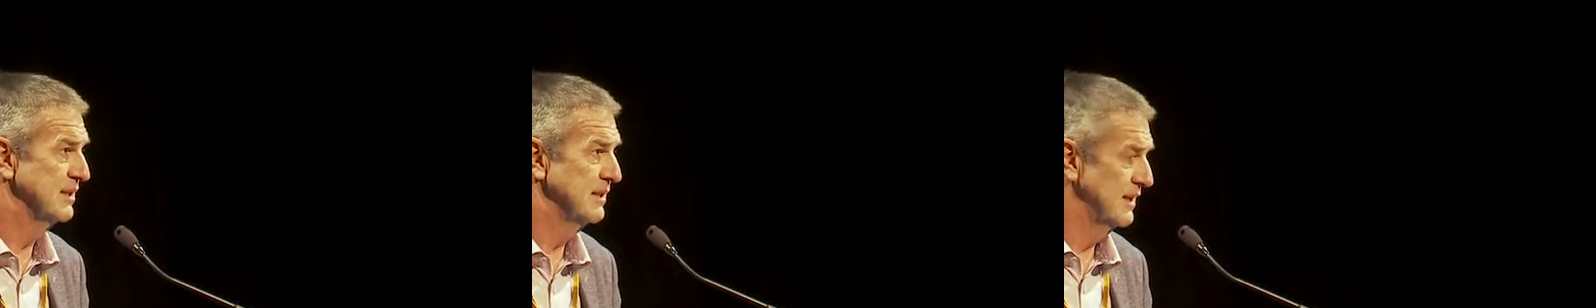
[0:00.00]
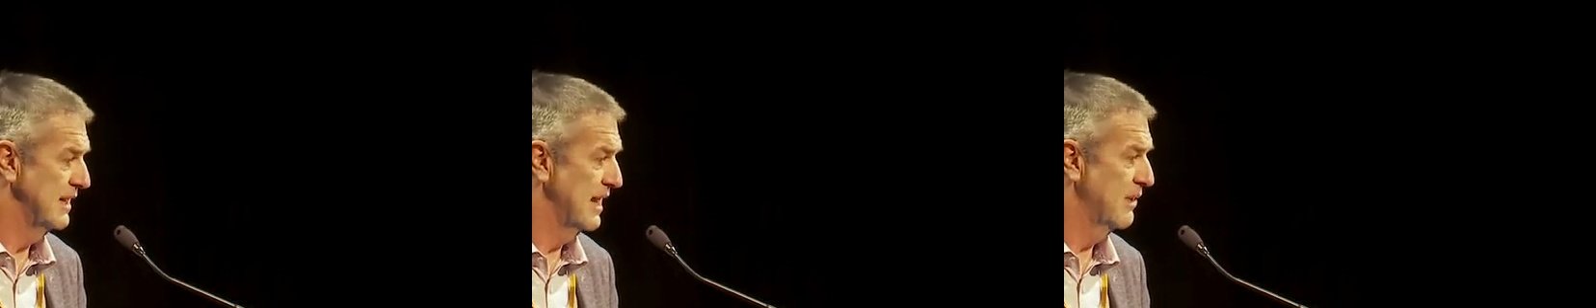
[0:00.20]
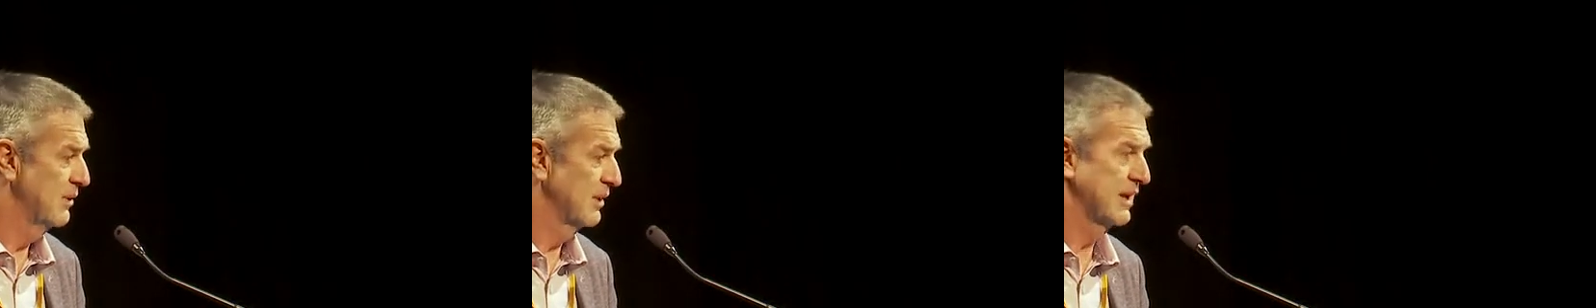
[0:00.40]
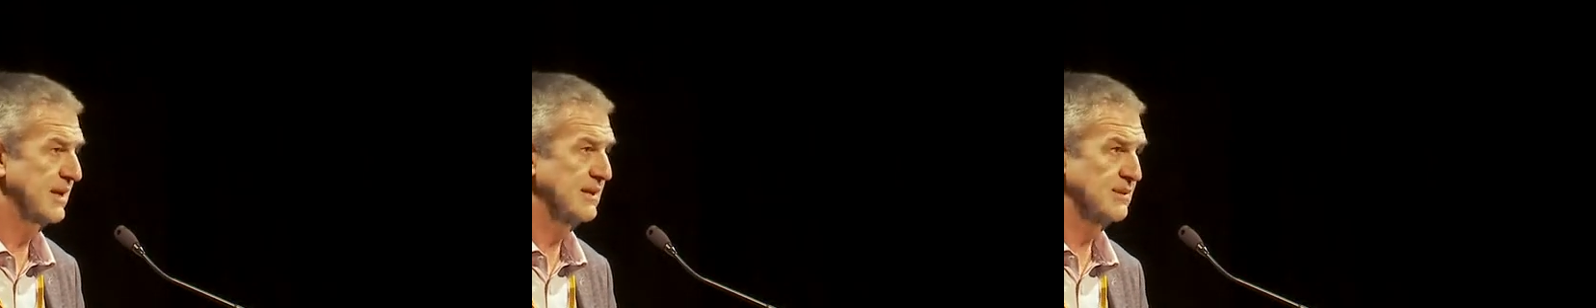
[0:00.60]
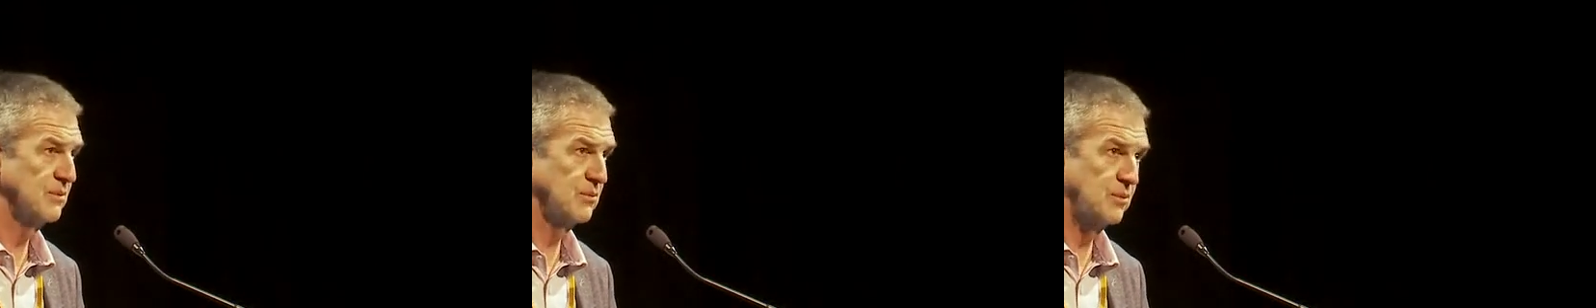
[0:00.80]
In our
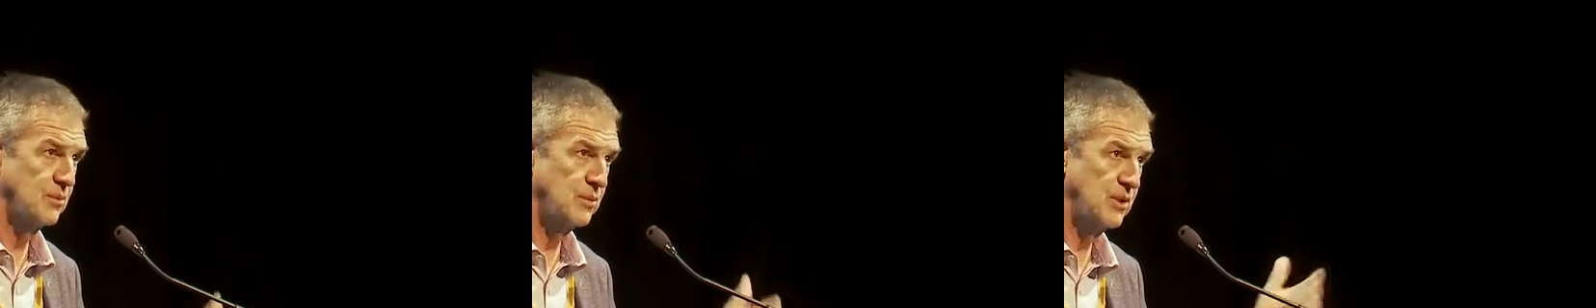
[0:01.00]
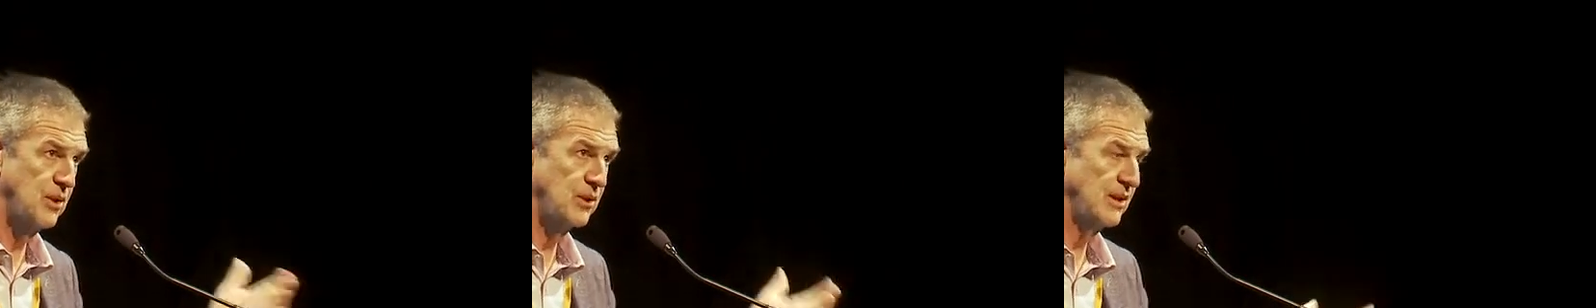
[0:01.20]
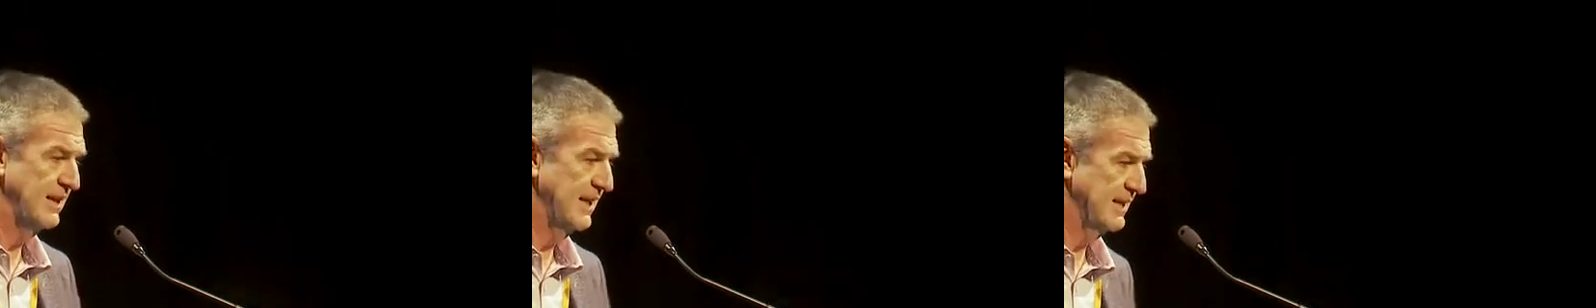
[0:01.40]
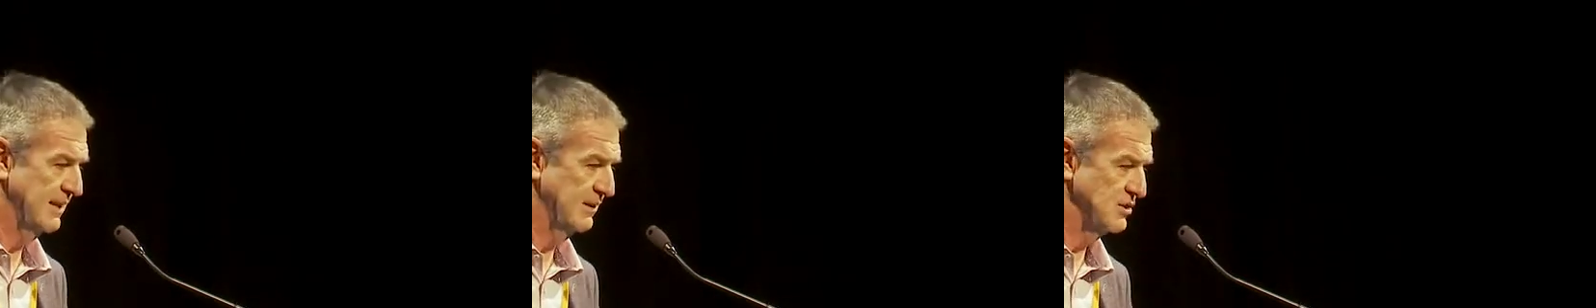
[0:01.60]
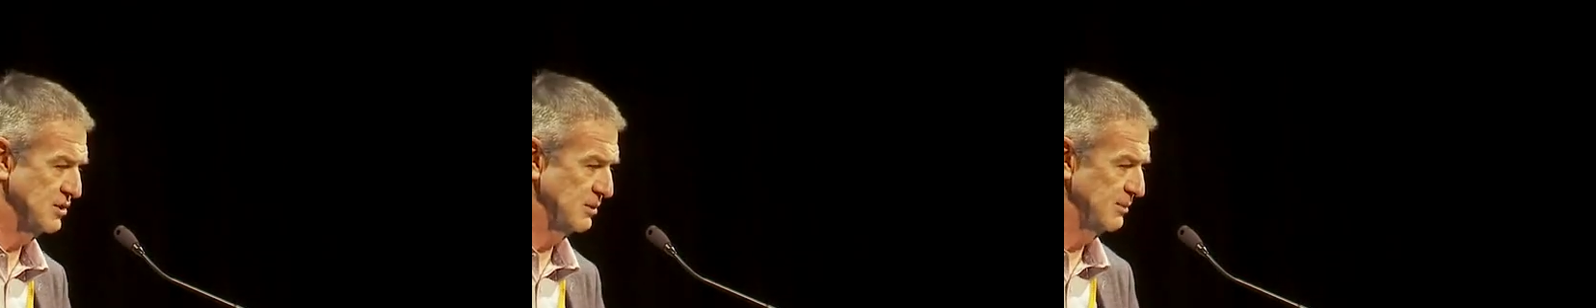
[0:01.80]
case, with all the data
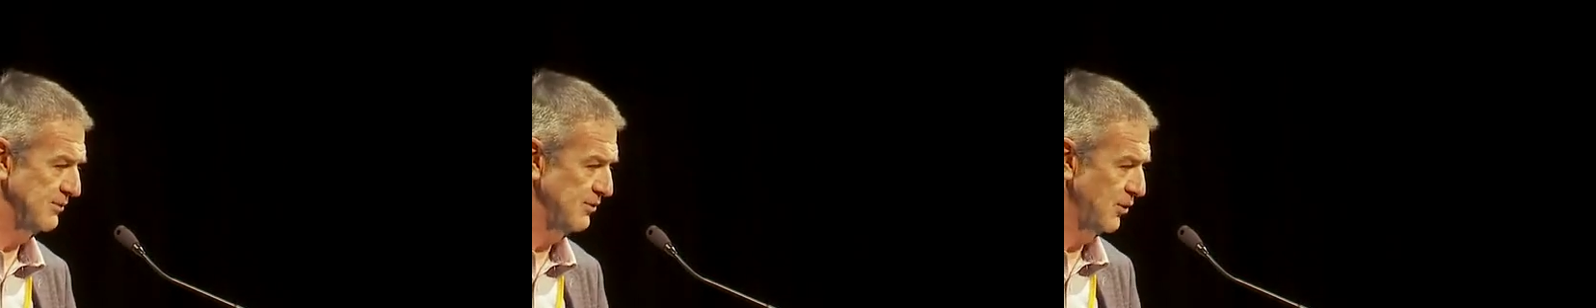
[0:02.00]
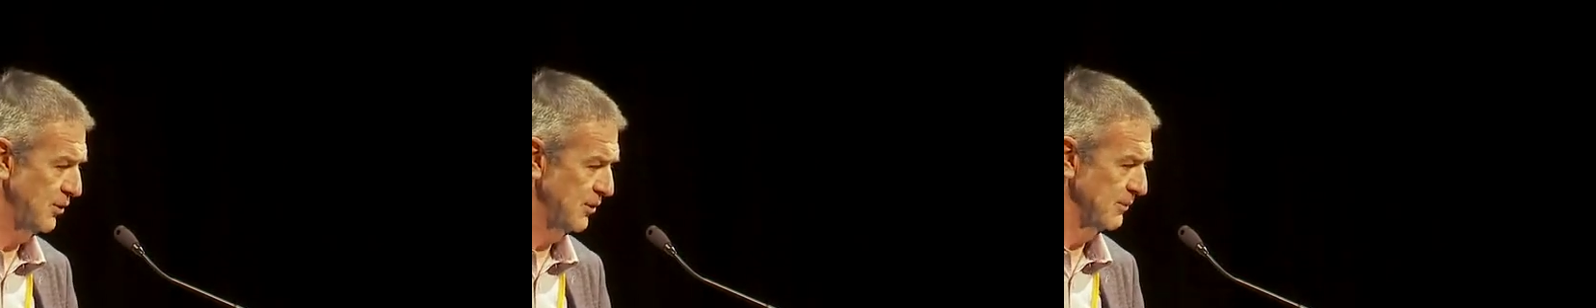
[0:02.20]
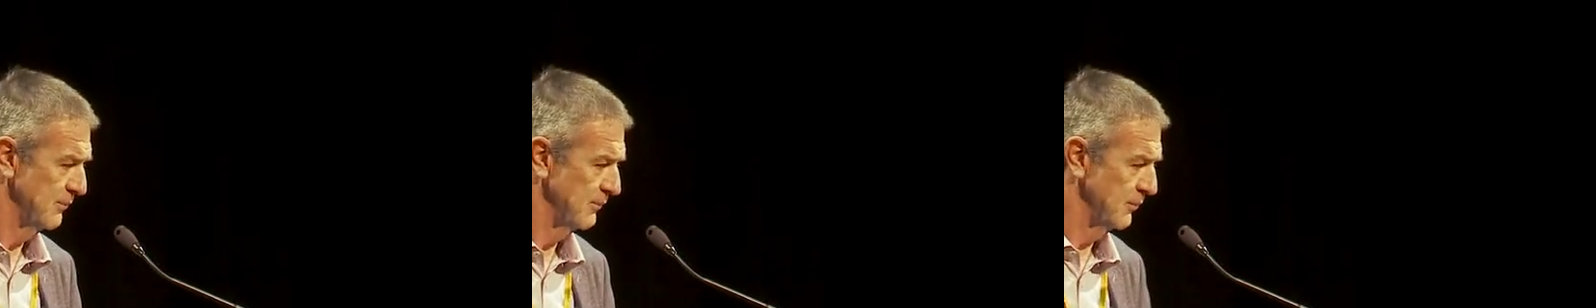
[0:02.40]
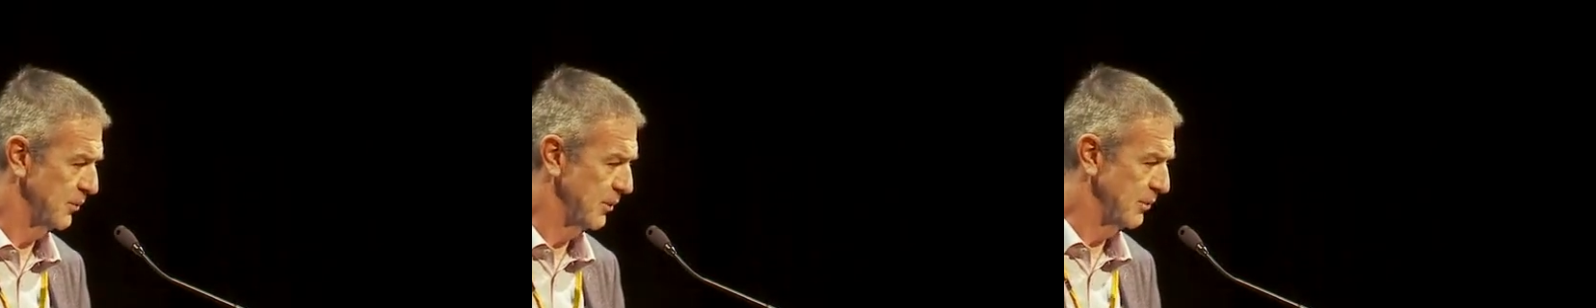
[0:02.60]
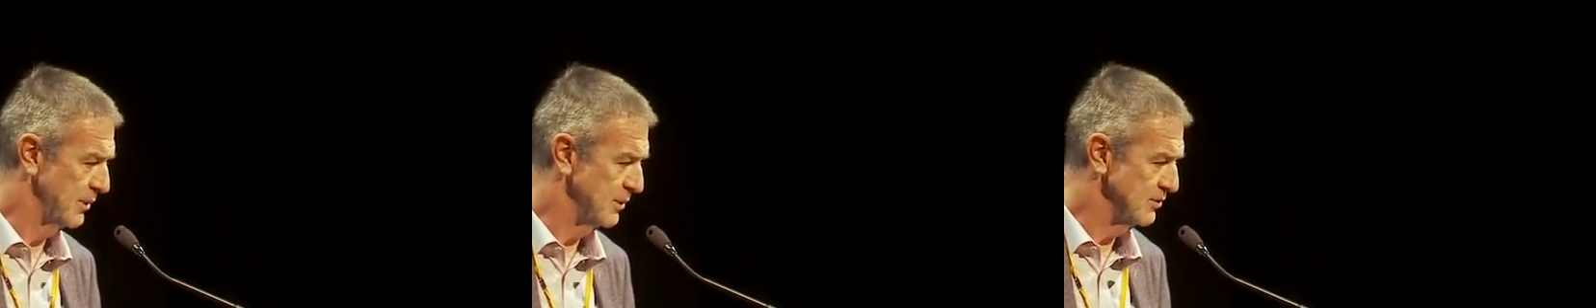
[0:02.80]
I showed before,
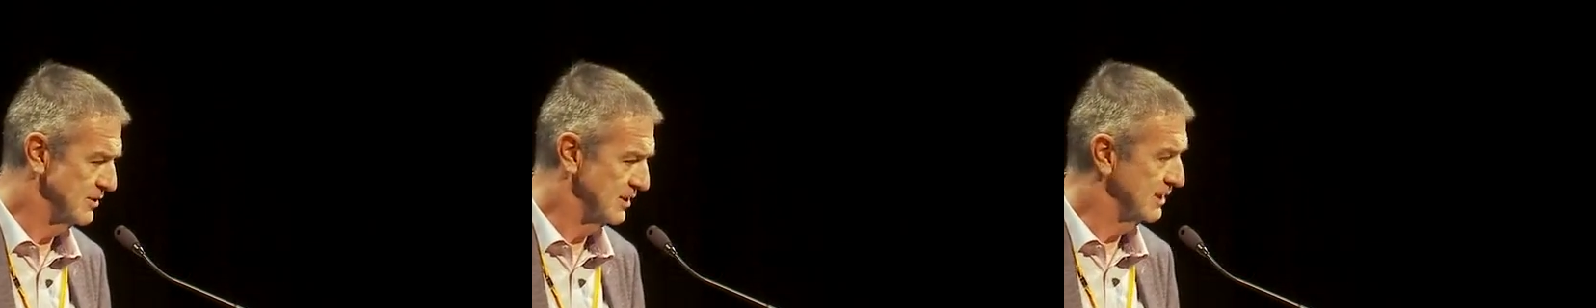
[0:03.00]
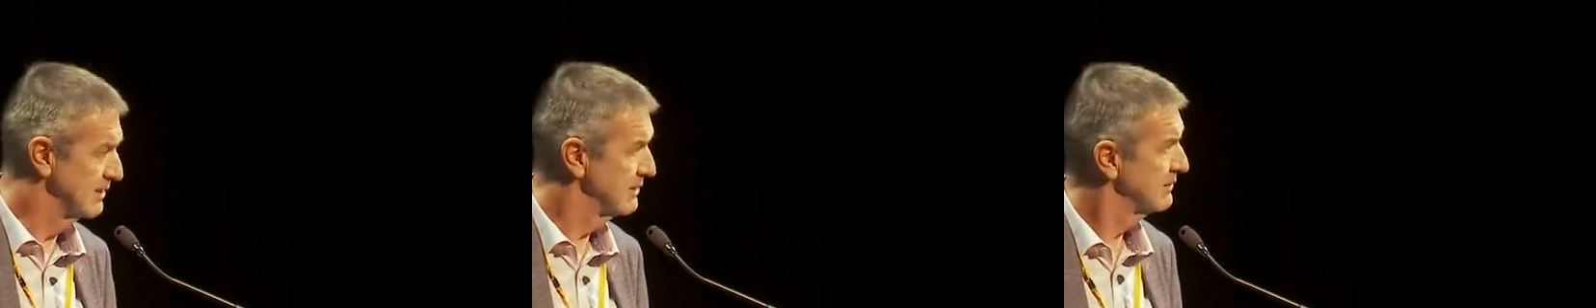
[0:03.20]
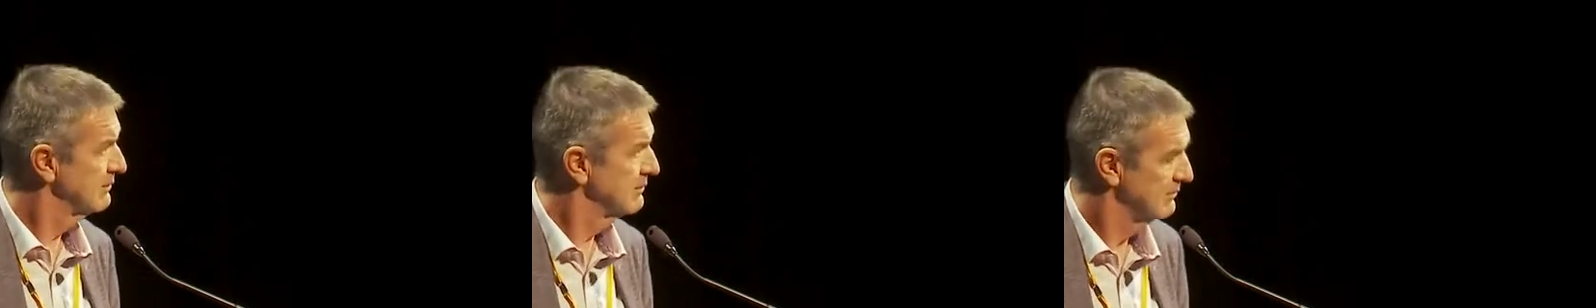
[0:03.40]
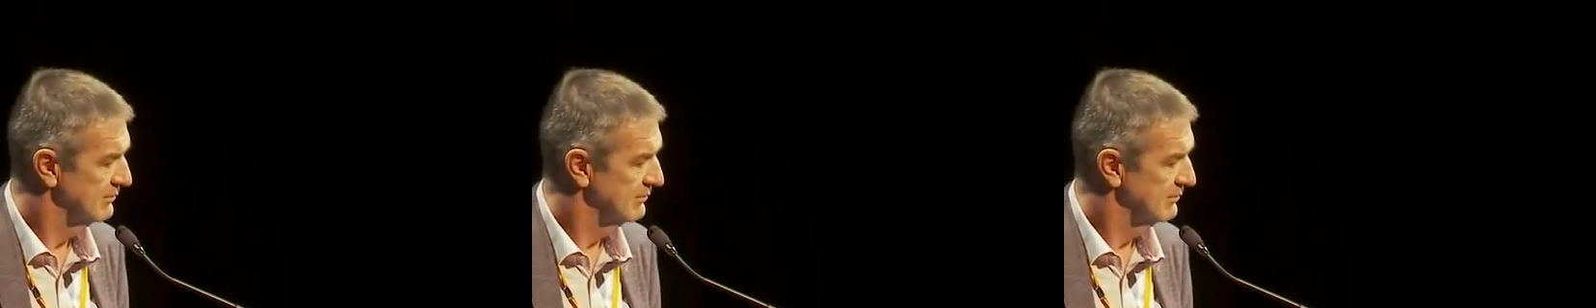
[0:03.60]
we were using it,